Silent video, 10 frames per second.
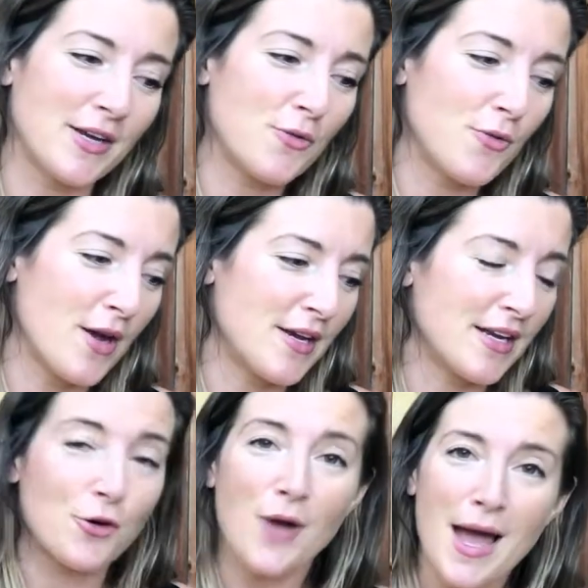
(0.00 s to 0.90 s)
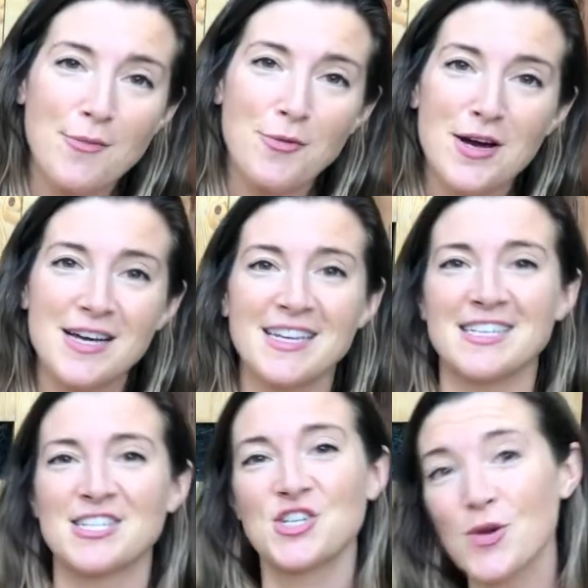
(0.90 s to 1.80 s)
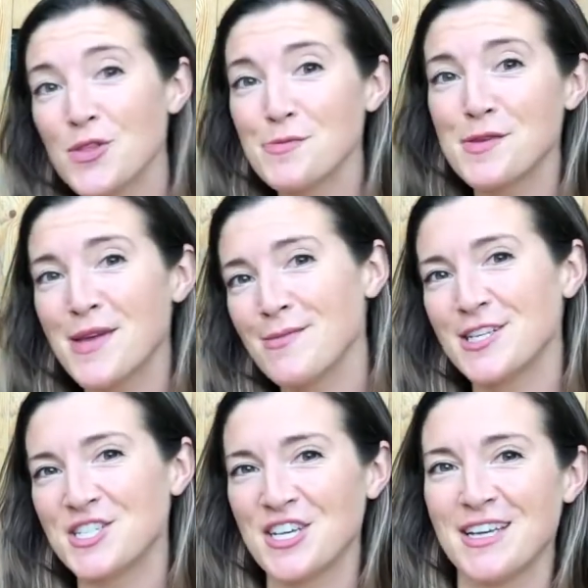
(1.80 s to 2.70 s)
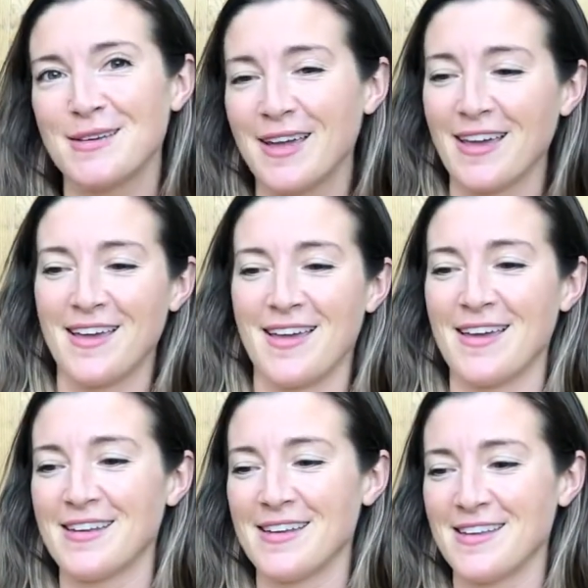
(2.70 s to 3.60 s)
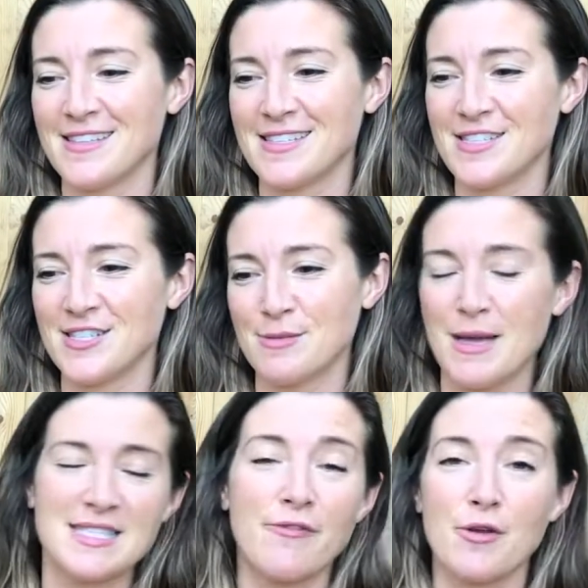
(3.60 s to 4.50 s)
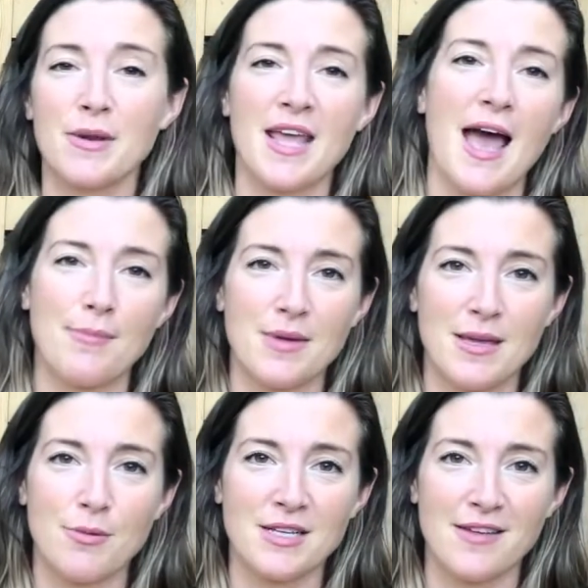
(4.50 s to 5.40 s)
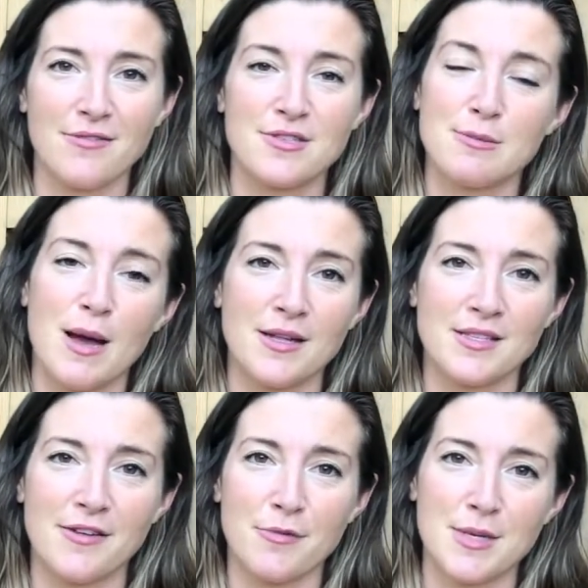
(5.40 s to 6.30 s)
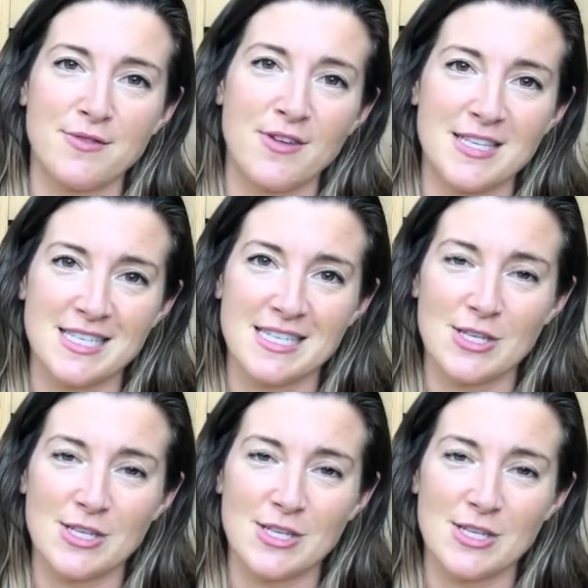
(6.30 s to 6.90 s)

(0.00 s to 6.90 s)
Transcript: run and grab one and show them the baby chick, and it just makes everybody happy, brings a smile to everybody's faces.